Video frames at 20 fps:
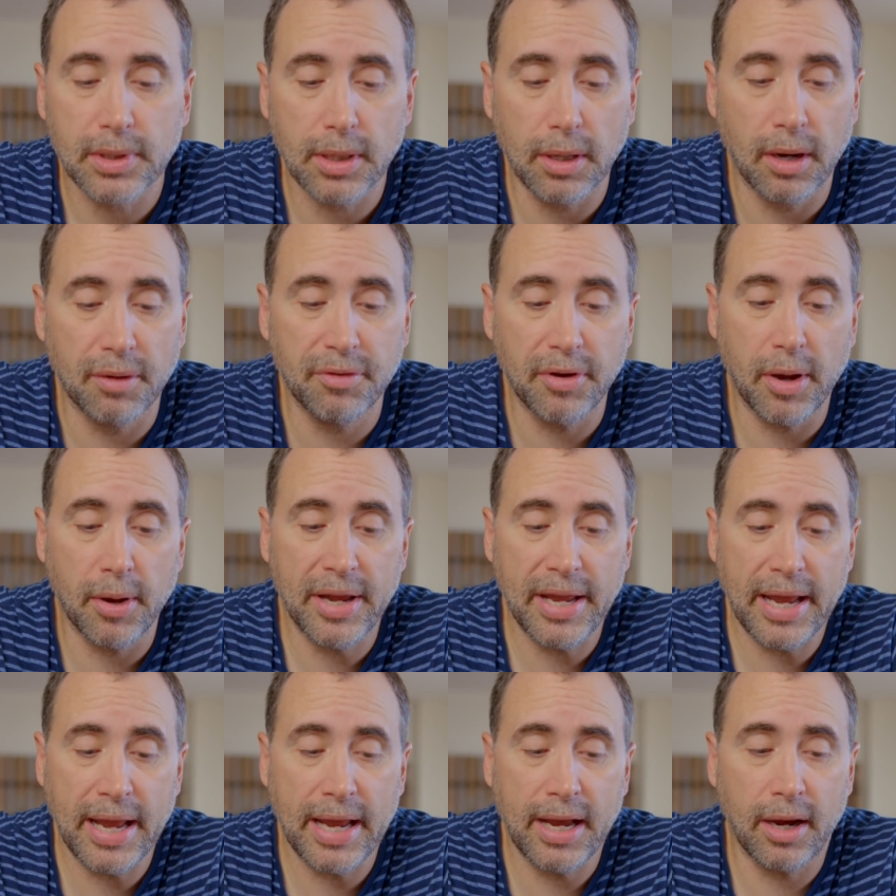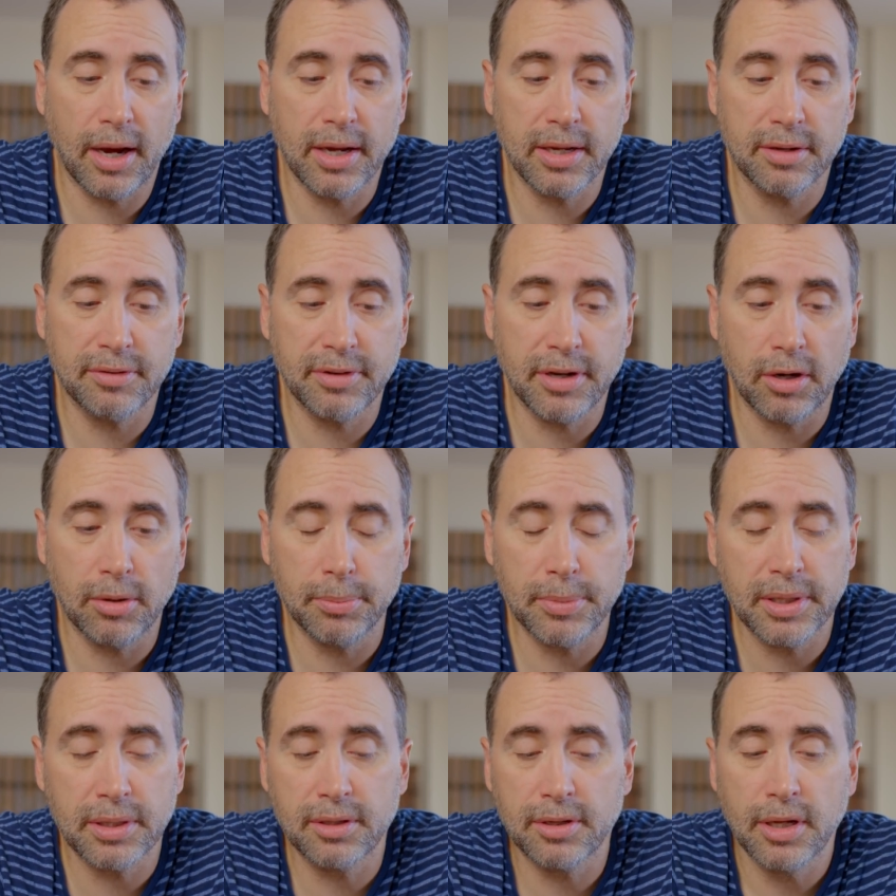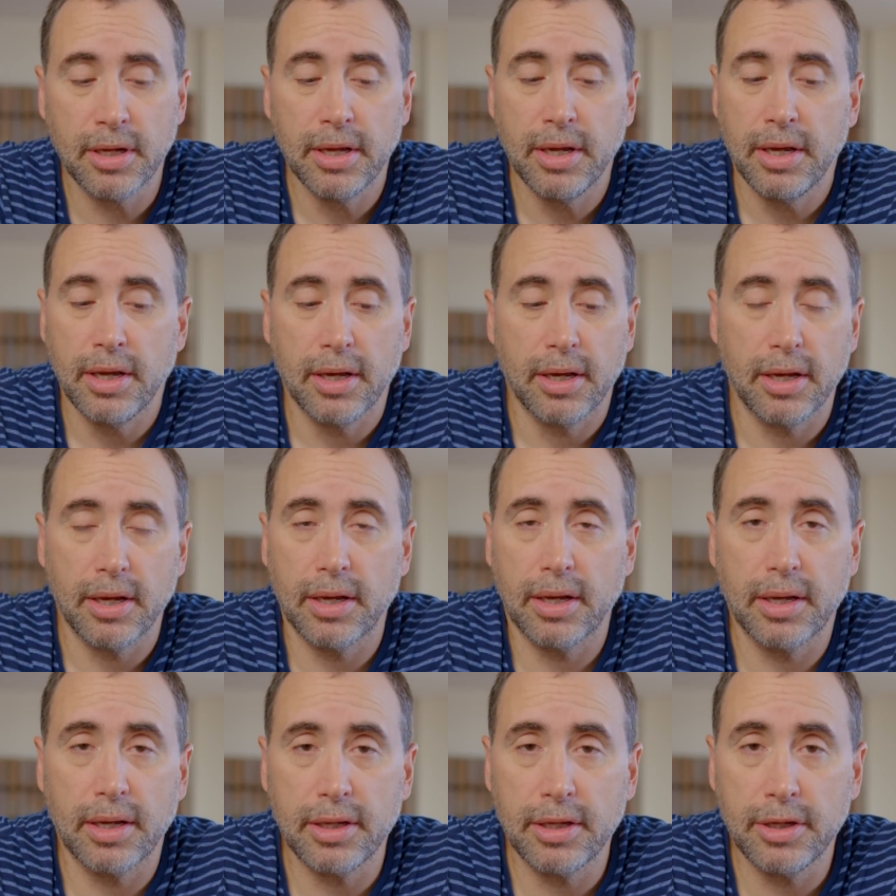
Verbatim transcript: of AI development, uh,